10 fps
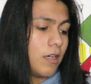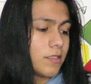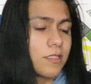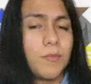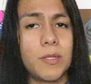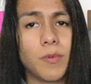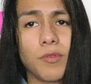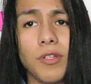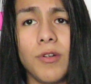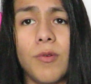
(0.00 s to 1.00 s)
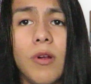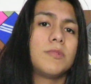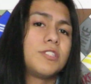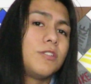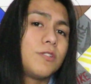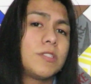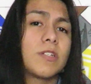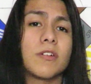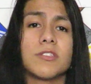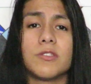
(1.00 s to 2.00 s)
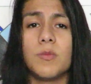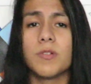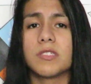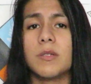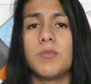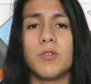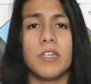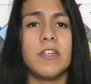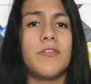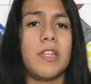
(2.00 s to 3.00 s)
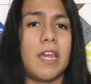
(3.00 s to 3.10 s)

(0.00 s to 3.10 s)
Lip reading: Some people do, but shoe trees are a super simple gift